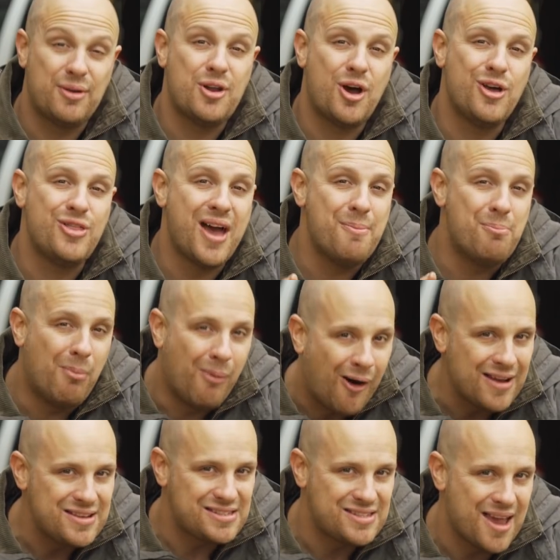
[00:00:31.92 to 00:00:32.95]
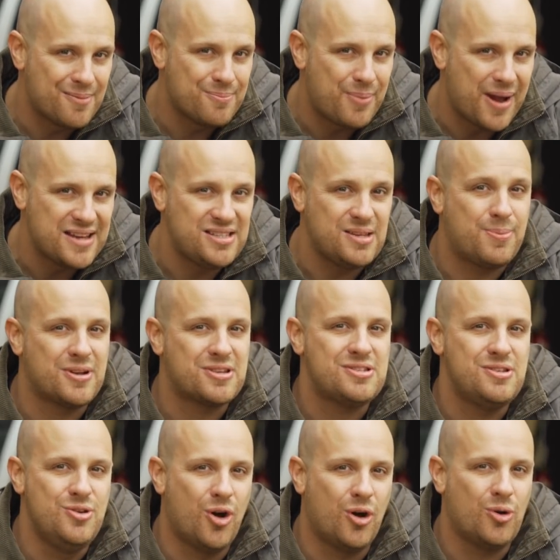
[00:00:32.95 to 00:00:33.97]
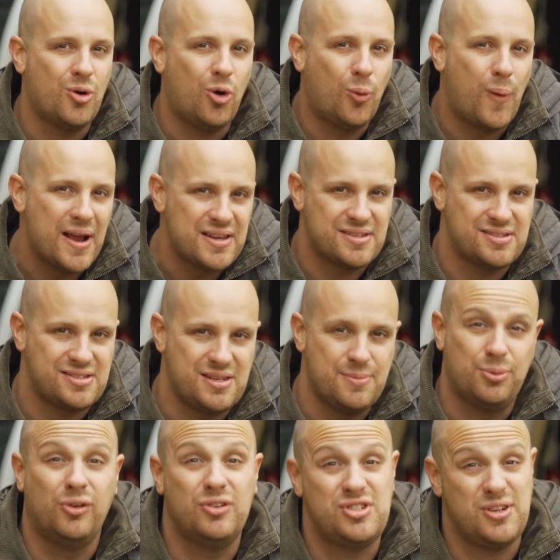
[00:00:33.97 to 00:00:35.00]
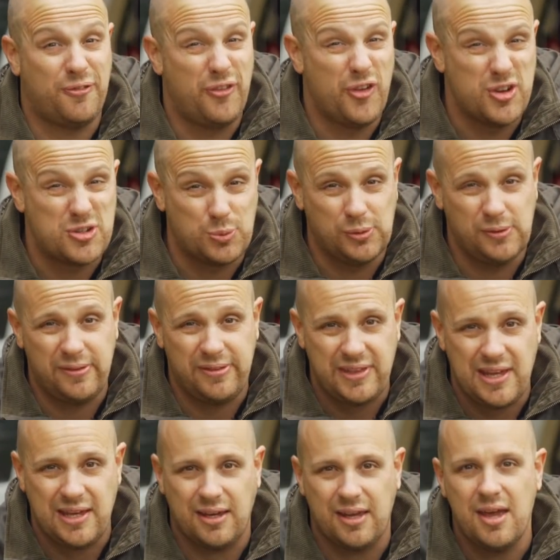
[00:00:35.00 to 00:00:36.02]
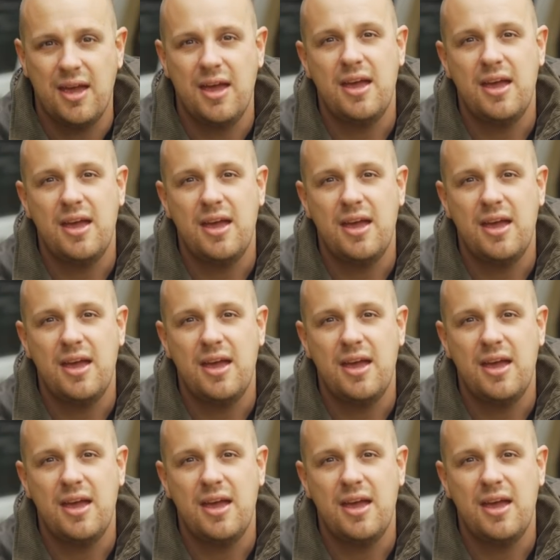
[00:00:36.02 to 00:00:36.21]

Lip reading: I know that might sound basic, but it's not always as simple as you first would think.